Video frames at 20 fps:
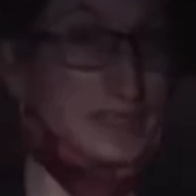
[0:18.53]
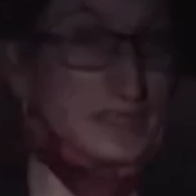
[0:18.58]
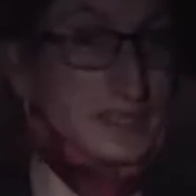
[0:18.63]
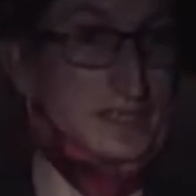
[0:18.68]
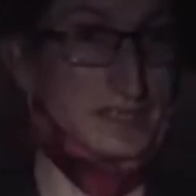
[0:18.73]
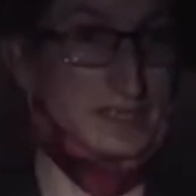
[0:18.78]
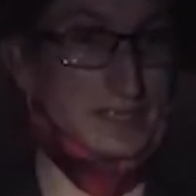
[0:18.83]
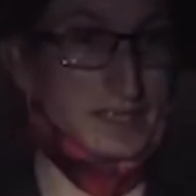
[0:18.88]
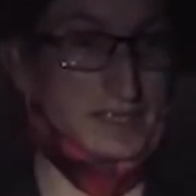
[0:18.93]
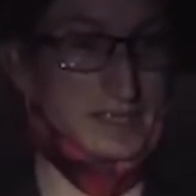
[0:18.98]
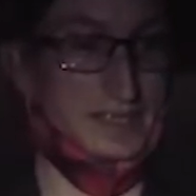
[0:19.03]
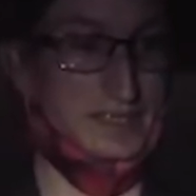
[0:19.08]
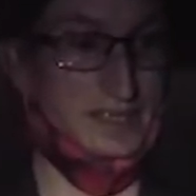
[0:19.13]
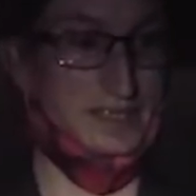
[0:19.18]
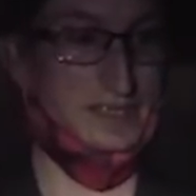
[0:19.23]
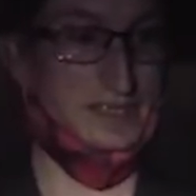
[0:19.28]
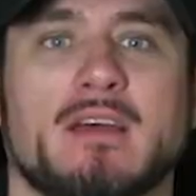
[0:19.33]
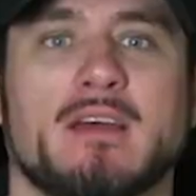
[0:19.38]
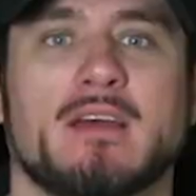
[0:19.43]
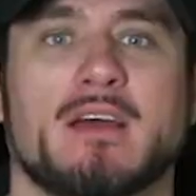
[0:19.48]
job, brother.
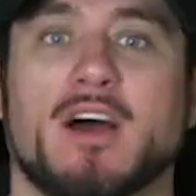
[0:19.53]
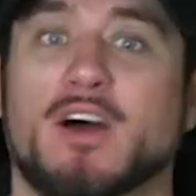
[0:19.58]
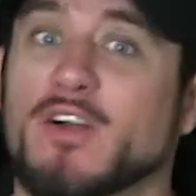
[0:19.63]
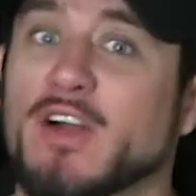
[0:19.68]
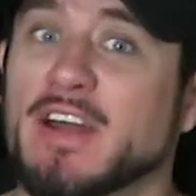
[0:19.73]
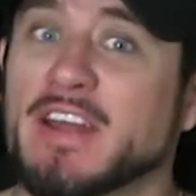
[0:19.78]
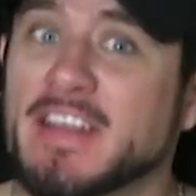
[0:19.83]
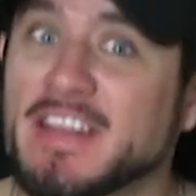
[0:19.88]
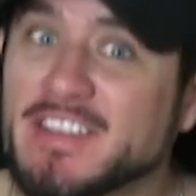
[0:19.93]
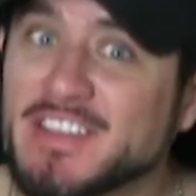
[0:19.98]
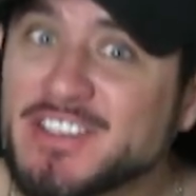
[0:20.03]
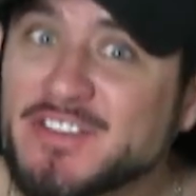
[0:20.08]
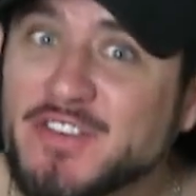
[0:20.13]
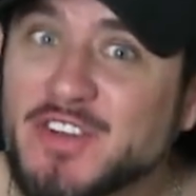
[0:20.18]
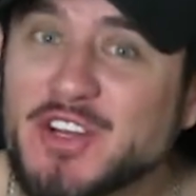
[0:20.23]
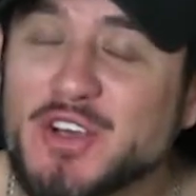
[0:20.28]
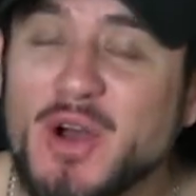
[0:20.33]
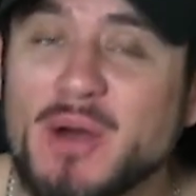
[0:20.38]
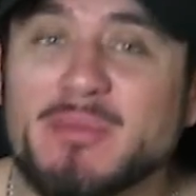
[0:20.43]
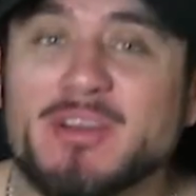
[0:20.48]
All right, in this
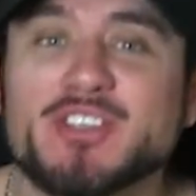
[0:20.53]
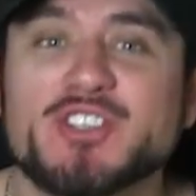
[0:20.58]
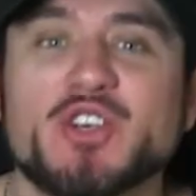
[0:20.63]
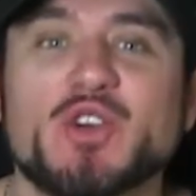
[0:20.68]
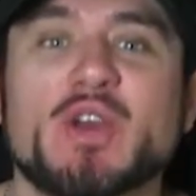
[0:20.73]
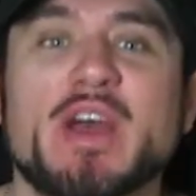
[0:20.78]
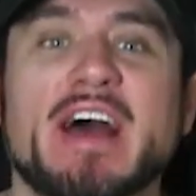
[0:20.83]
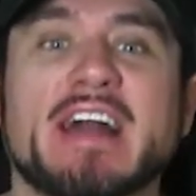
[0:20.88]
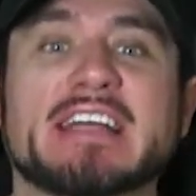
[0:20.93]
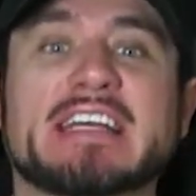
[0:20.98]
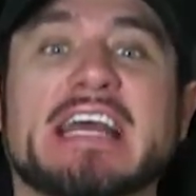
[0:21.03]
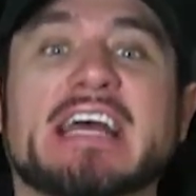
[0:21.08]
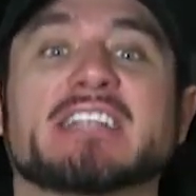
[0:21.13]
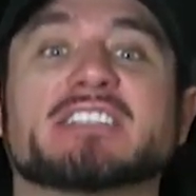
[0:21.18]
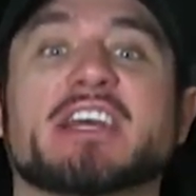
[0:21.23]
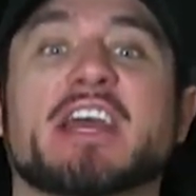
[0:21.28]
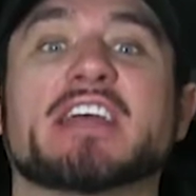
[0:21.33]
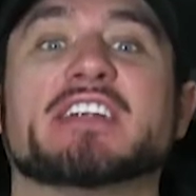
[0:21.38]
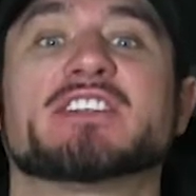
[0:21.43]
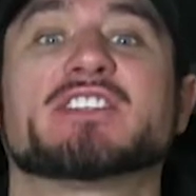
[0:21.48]
video, I'm gonna show you how to
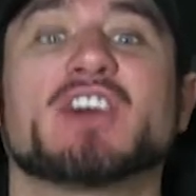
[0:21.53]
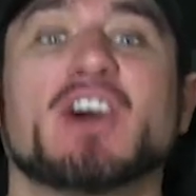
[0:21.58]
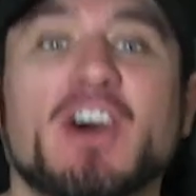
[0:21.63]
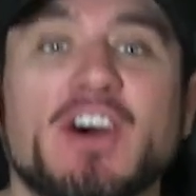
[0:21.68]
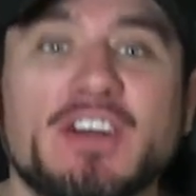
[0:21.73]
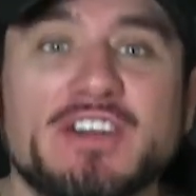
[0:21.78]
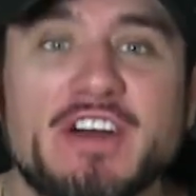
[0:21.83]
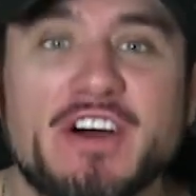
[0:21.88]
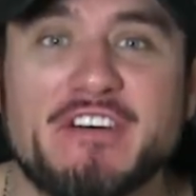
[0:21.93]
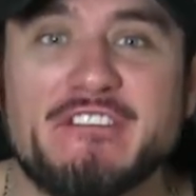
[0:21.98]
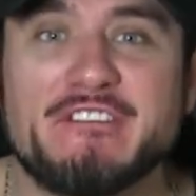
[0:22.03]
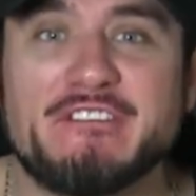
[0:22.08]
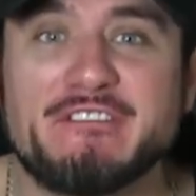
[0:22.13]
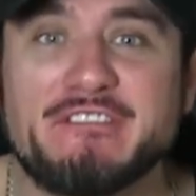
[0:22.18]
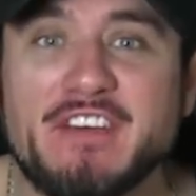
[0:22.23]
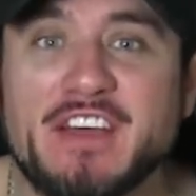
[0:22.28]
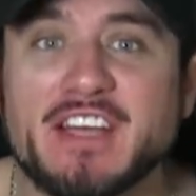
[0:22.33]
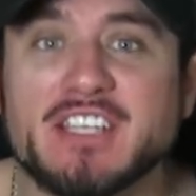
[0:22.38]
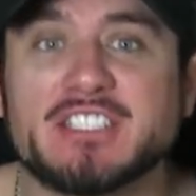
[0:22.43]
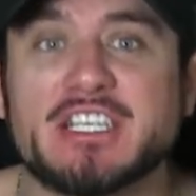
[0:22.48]
catch a ton of
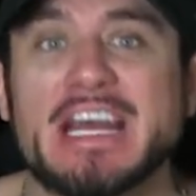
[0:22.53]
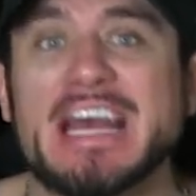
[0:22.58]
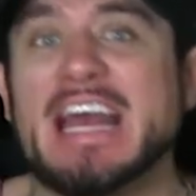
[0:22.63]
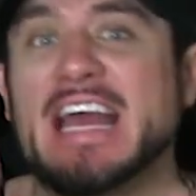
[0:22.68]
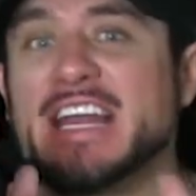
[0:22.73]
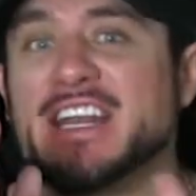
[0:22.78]
fish